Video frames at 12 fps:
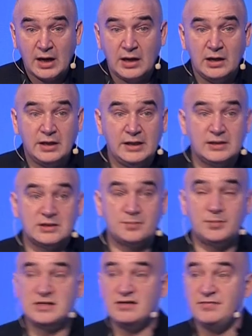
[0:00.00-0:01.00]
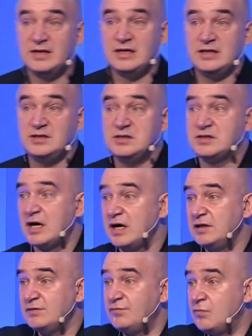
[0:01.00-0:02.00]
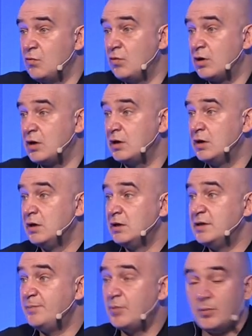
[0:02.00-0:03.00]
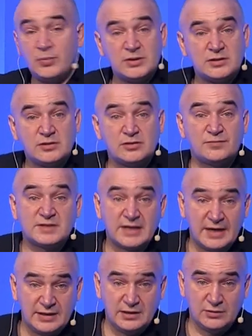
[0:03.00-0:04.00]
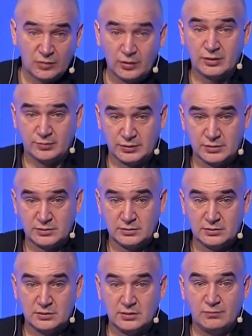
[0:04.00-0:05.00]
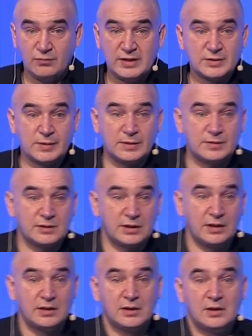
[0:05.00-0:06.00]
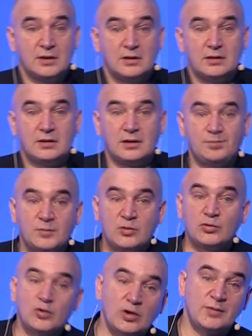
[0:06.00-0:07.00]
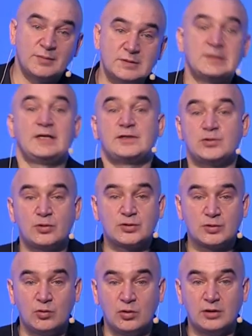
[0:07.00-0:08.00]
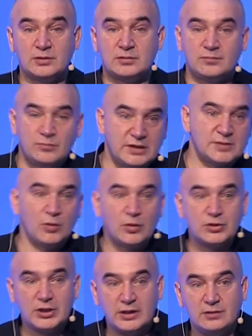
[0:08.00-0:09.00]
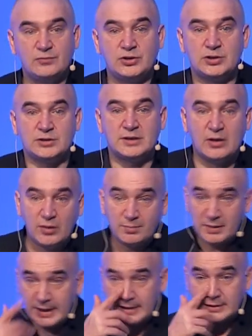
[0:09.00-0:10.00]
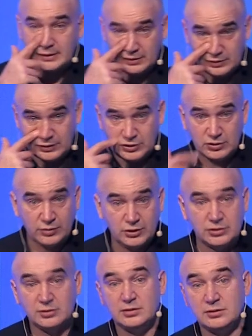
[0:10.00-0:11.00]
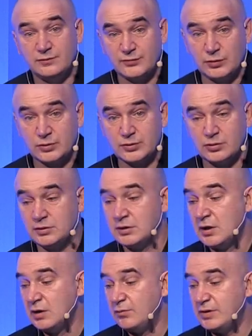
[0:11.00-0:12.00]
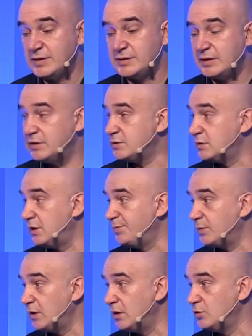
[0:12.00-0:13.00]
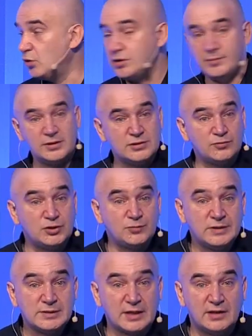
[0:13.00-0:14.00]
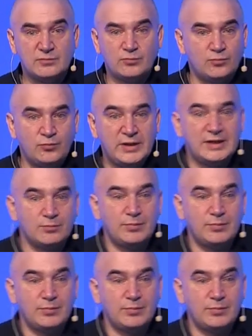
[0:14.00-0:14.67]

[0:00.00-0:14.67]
and is specifically designed for the purposes of signing documents uh, whether it's uh, um, documents like source code, there is blockchain, which is now applied in orig origin in source code, whether it's uh, uh, documents which we sign, we